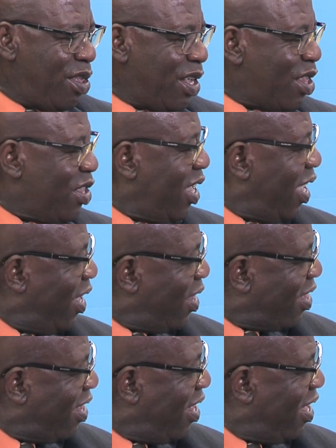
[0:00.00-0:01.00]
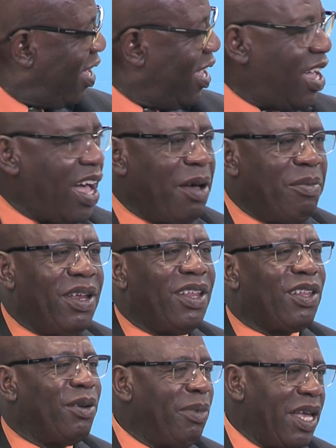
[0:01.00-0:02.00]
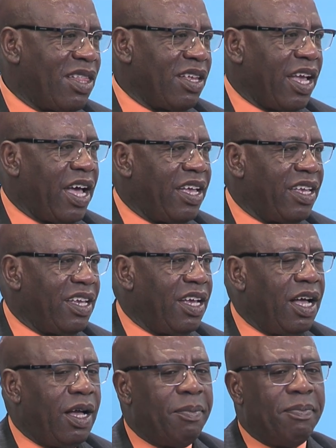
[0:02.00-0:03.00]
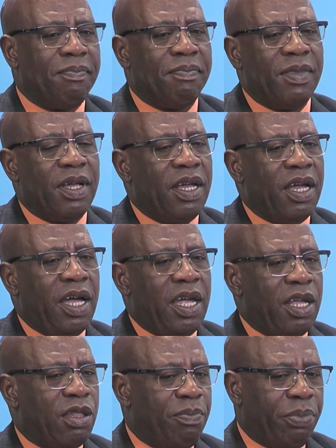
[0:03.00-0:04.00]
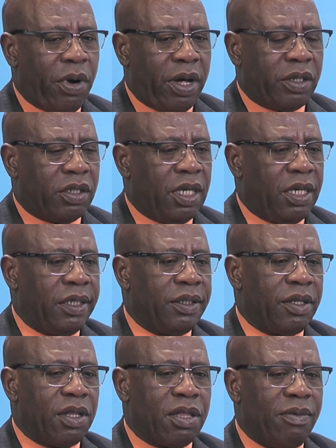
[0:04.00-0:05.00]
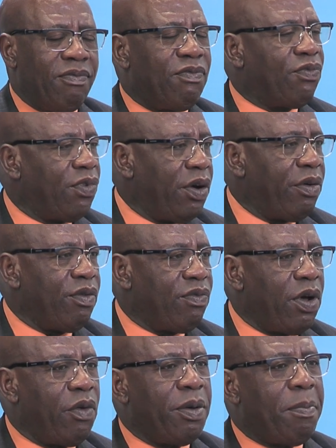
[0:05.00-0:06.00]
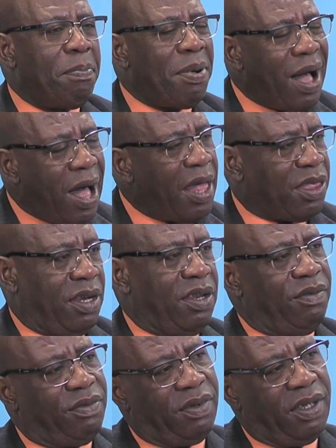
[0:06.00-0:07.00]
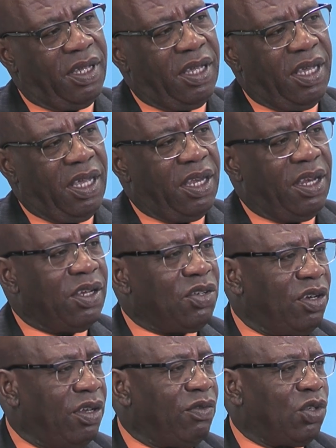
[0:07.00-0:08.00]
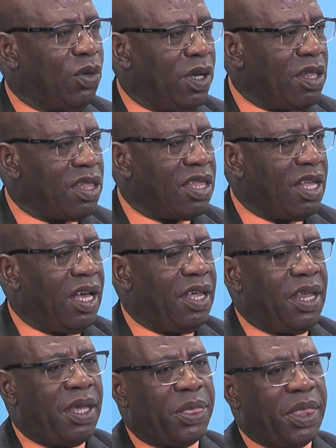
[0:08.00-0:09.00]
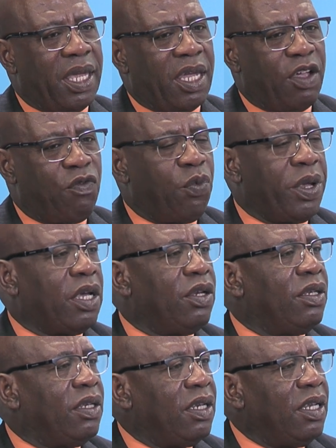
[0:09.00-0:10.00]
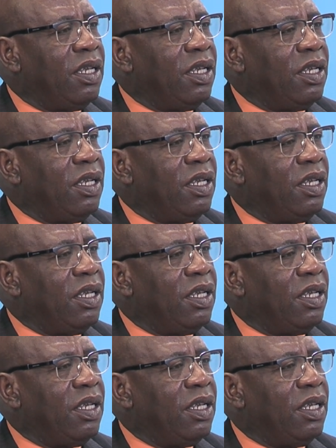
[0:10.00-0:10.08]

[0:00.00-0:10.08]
six days, I mean, he's an amazing guy. Um, he has brought uh, some very, very positive initiative to us. And I think if we can